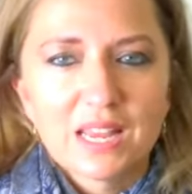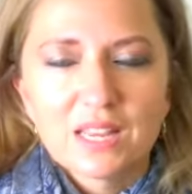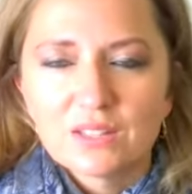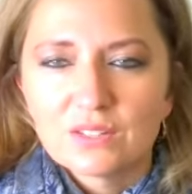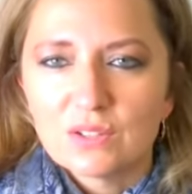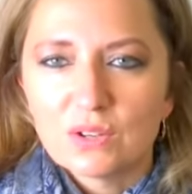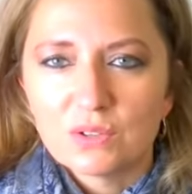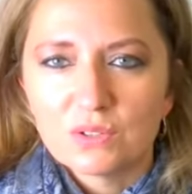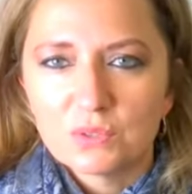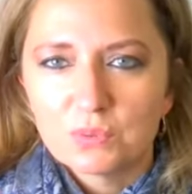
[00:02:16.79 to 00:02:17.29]

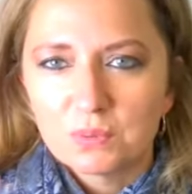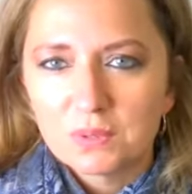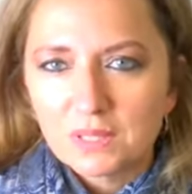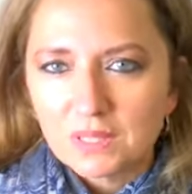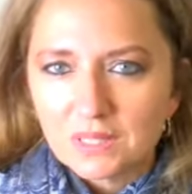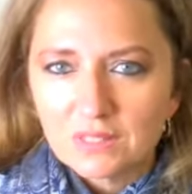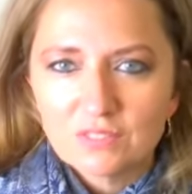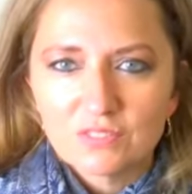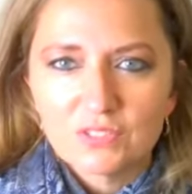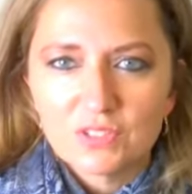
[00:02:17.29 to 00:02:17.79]
So it's really
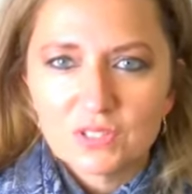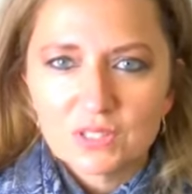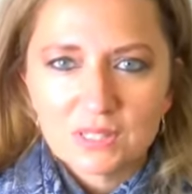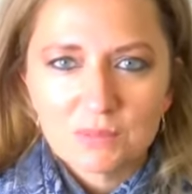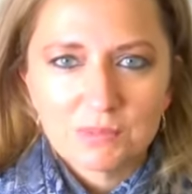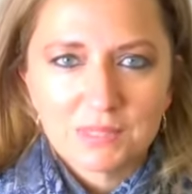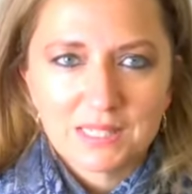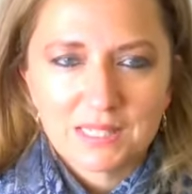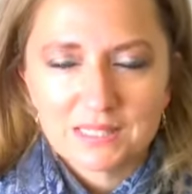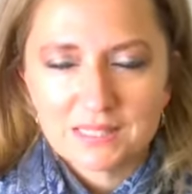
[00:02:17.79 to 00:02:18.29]

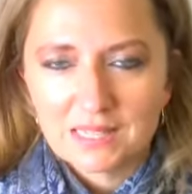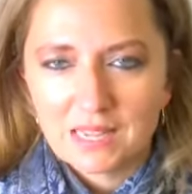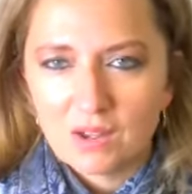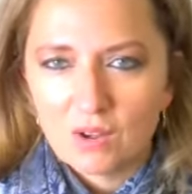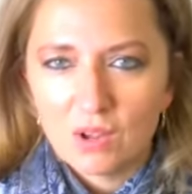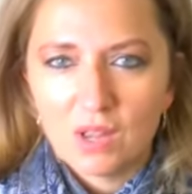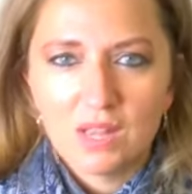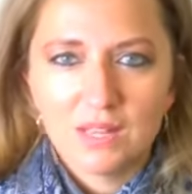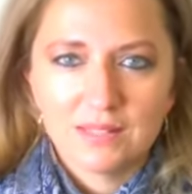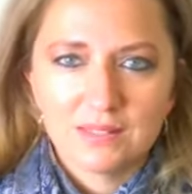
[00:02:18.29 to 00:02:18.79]
confusing because
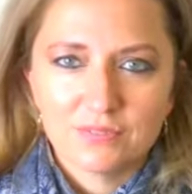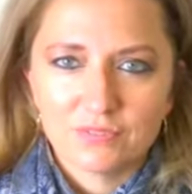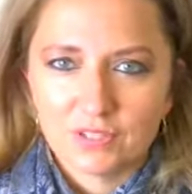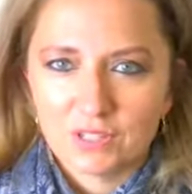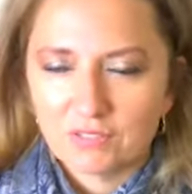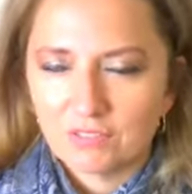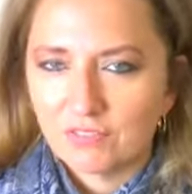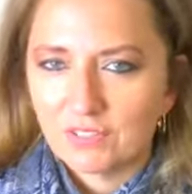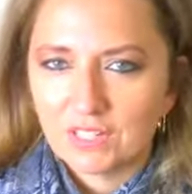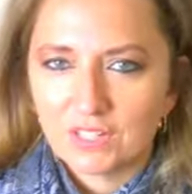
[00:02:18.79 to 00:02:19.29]
now all
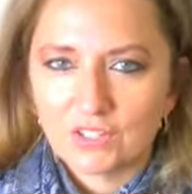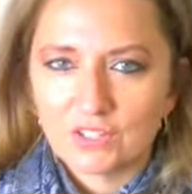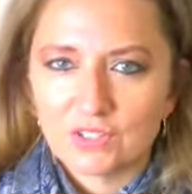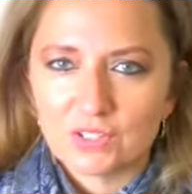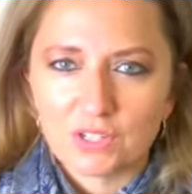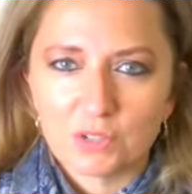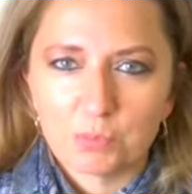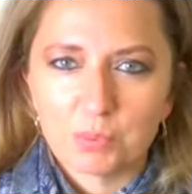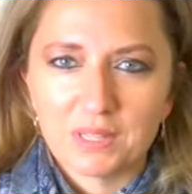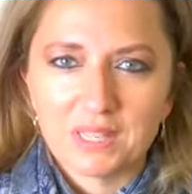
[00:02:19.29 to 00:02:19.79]
different fingers
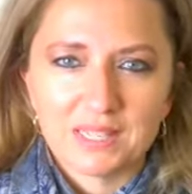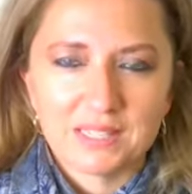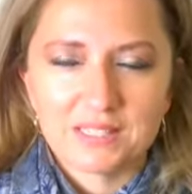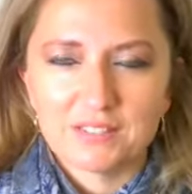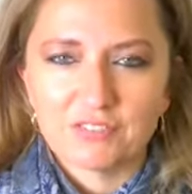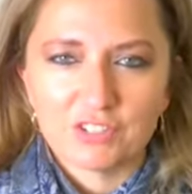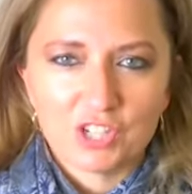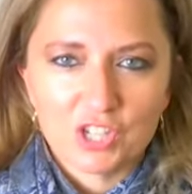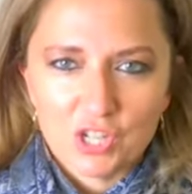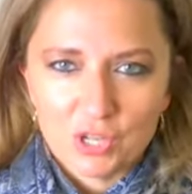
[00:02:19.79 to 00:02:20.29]
are playing
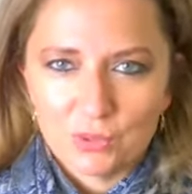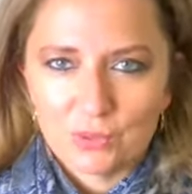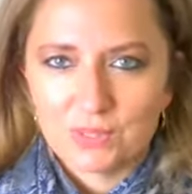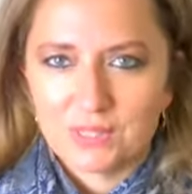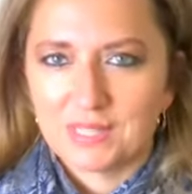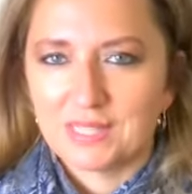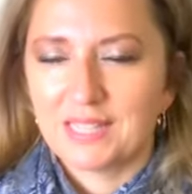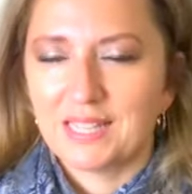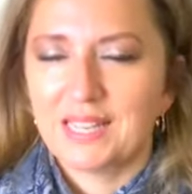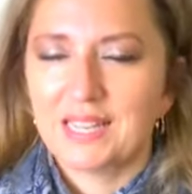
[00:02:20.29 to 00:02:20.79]
different
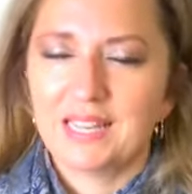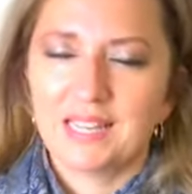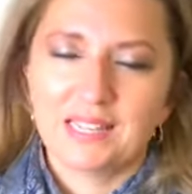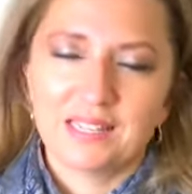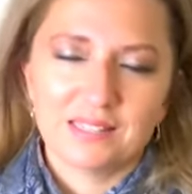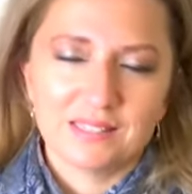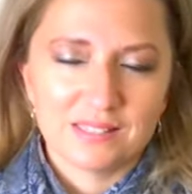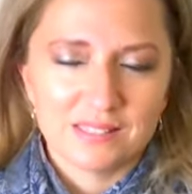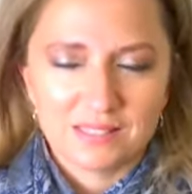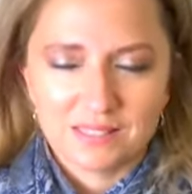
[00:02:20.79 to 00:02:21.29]
notes,
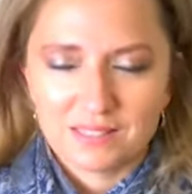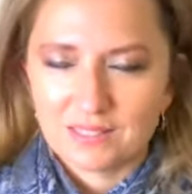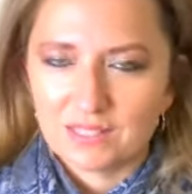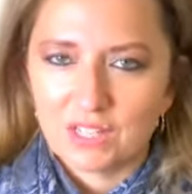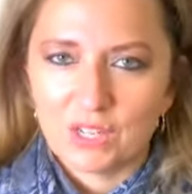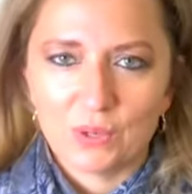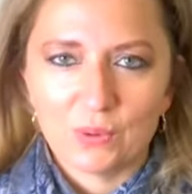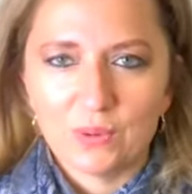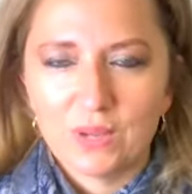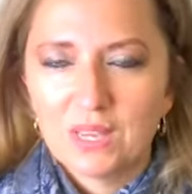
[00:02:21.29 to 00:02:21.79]
and
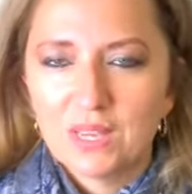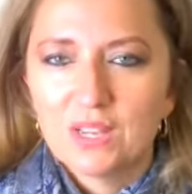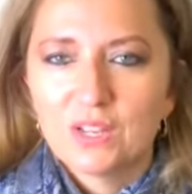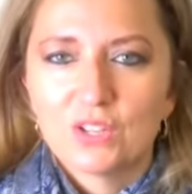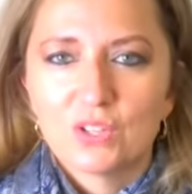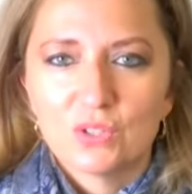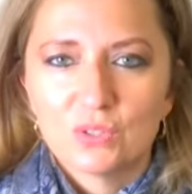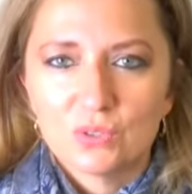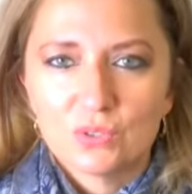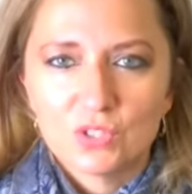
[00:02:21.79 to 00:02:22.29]
so
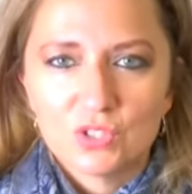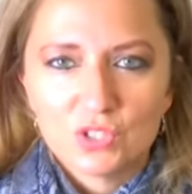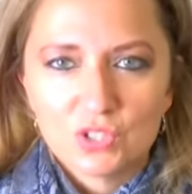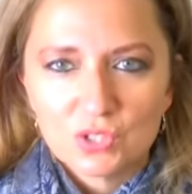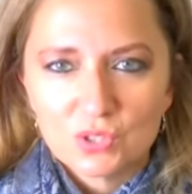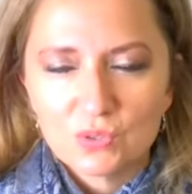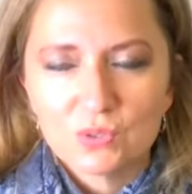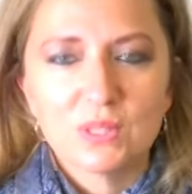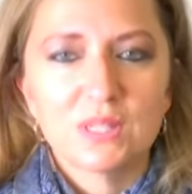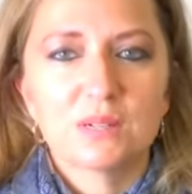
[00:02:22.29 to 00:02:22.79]
you
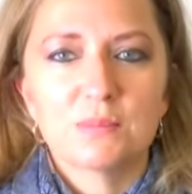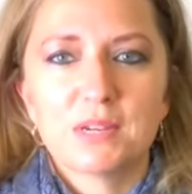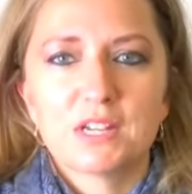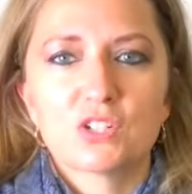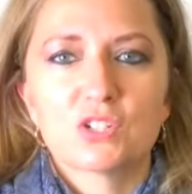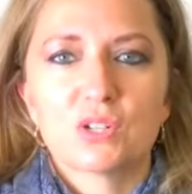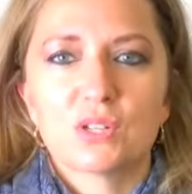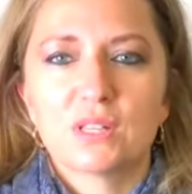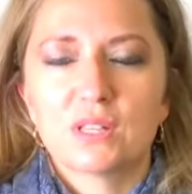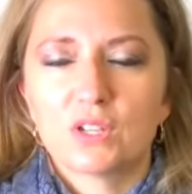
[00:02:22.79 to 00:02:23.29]
do need to make
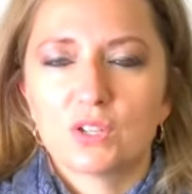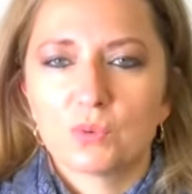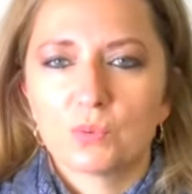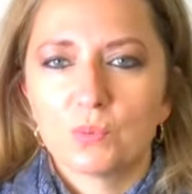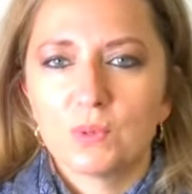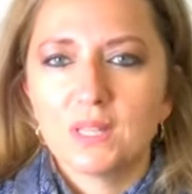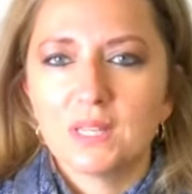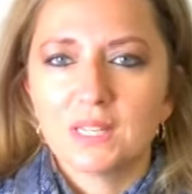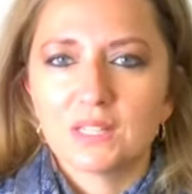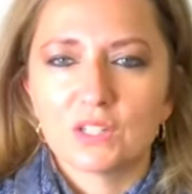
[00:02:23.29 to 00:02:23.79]
sure that you're
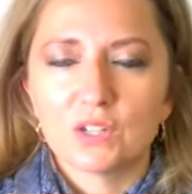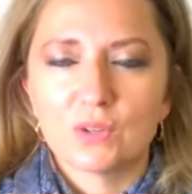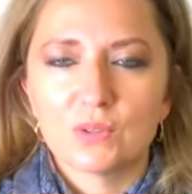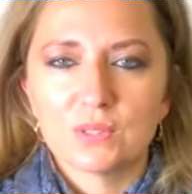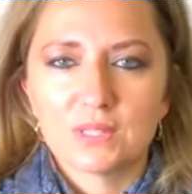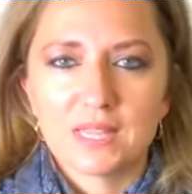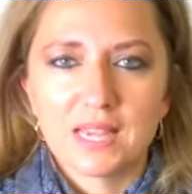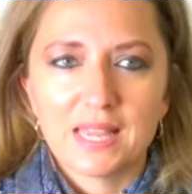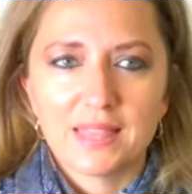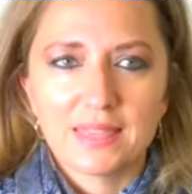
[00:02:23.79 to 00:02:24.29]
reading
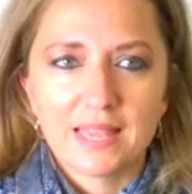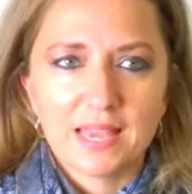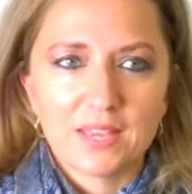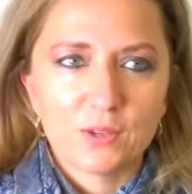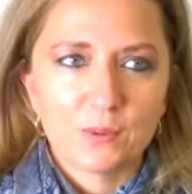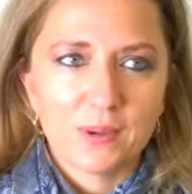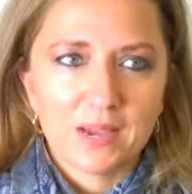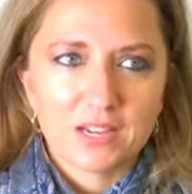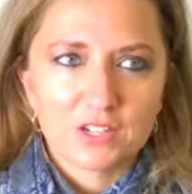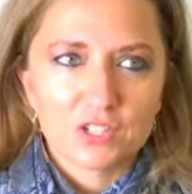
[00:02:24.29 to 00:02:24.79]
notes and that
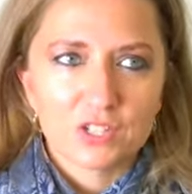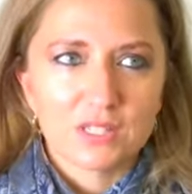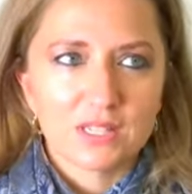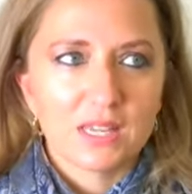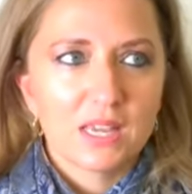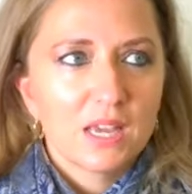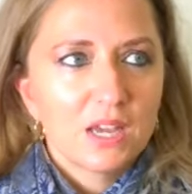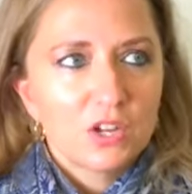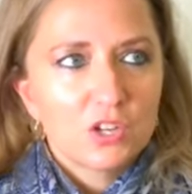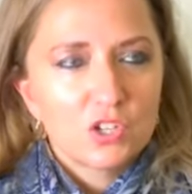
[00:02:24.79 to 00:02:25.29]
you
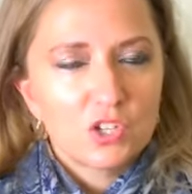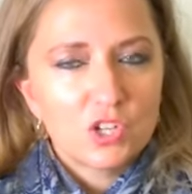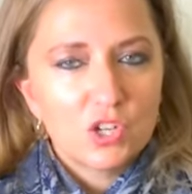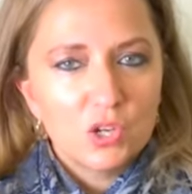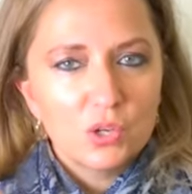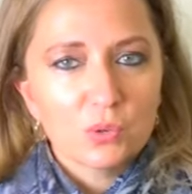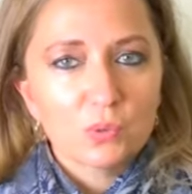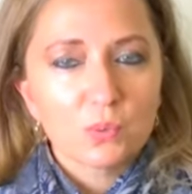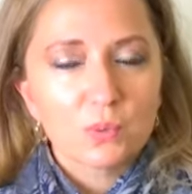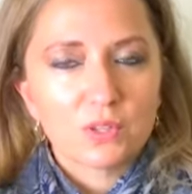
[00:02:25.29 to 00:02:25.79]
actually
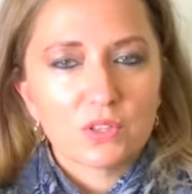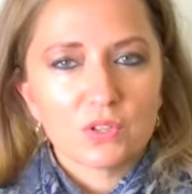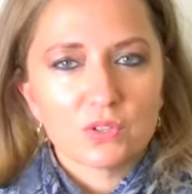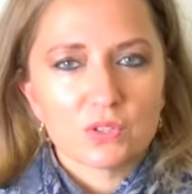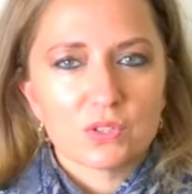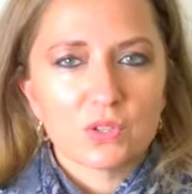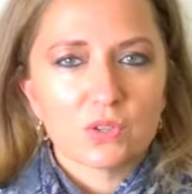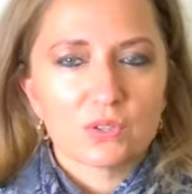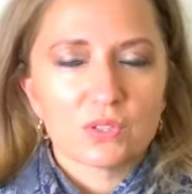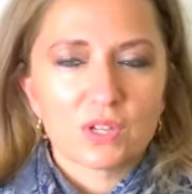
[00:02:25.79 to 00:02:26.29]
know where
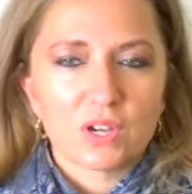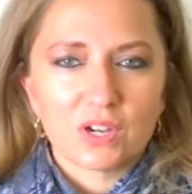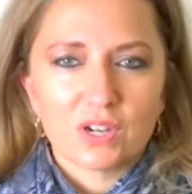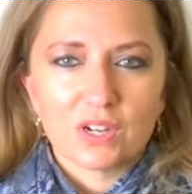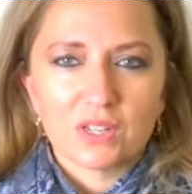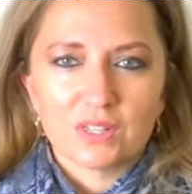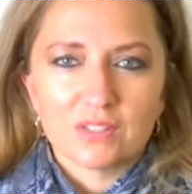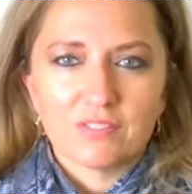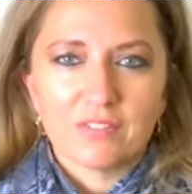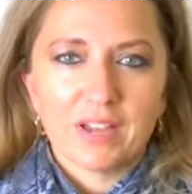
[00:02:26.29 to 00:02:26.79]
those notes are
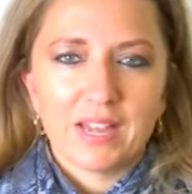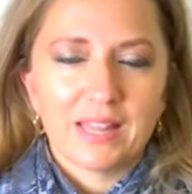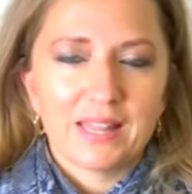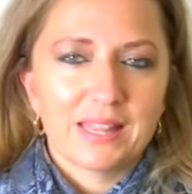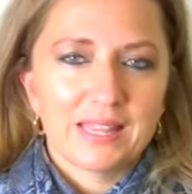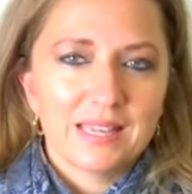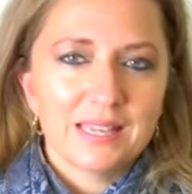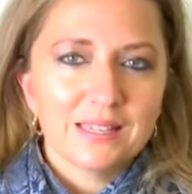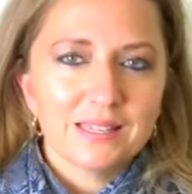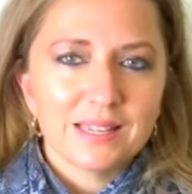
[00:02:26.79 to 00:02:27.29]
on the
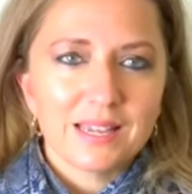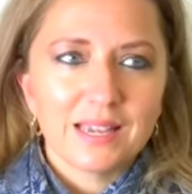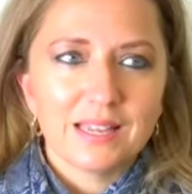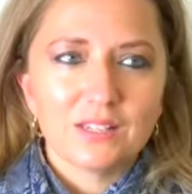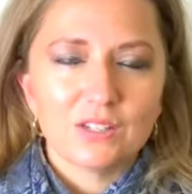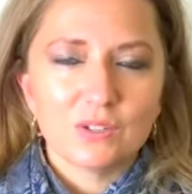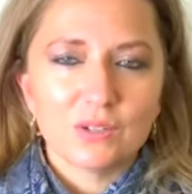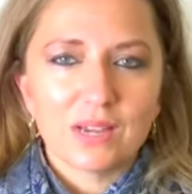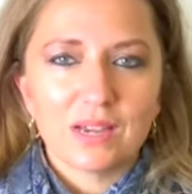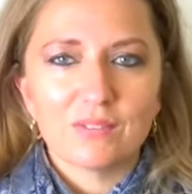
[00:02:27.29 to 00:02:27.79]
violin
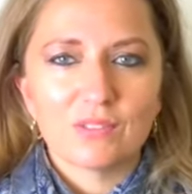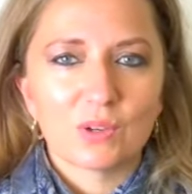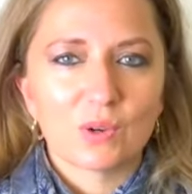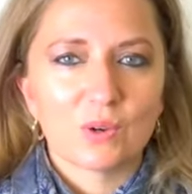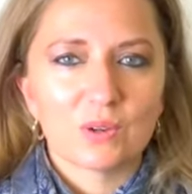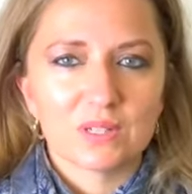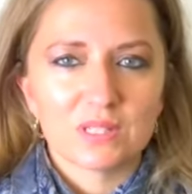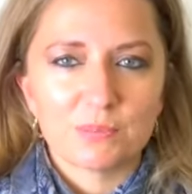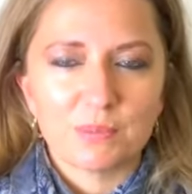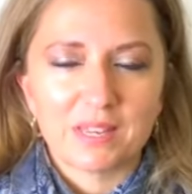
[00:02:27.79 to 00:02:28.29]
and you have the
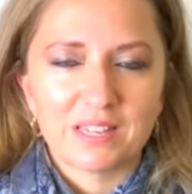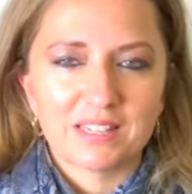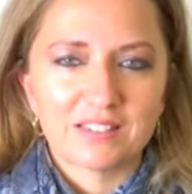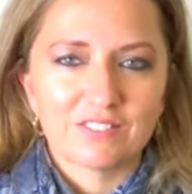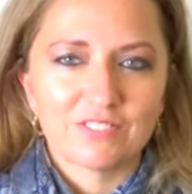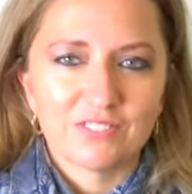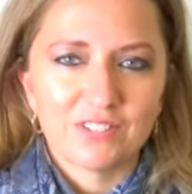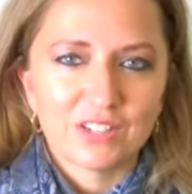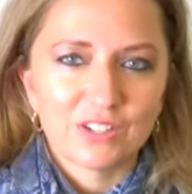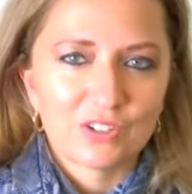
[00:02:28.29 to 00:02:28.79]
corresponding
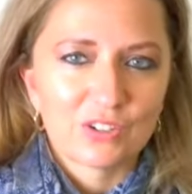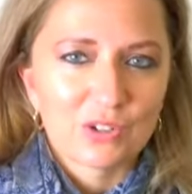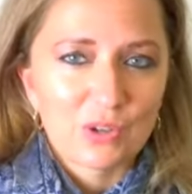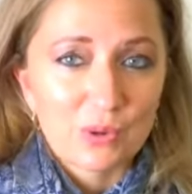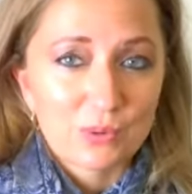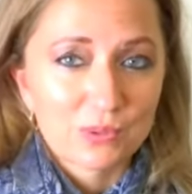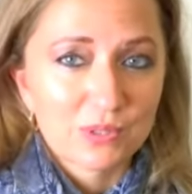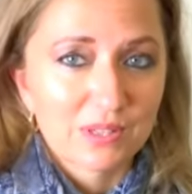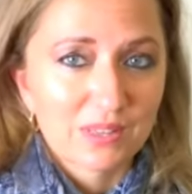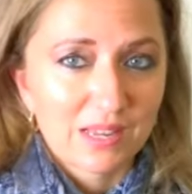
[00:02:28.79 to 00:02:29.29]
finger
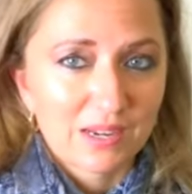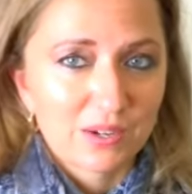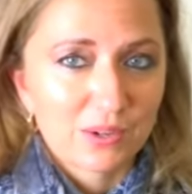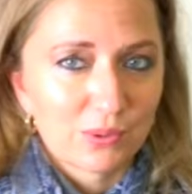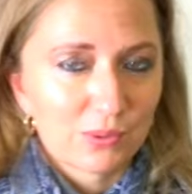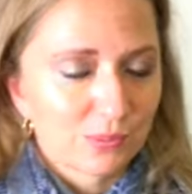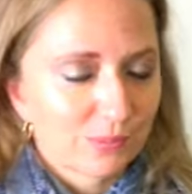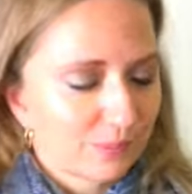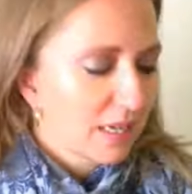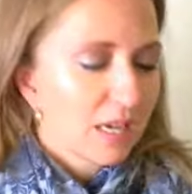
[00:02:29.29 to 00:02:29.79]
go to that
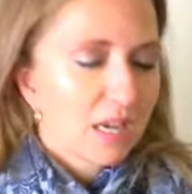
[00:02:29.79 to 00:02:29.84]
note.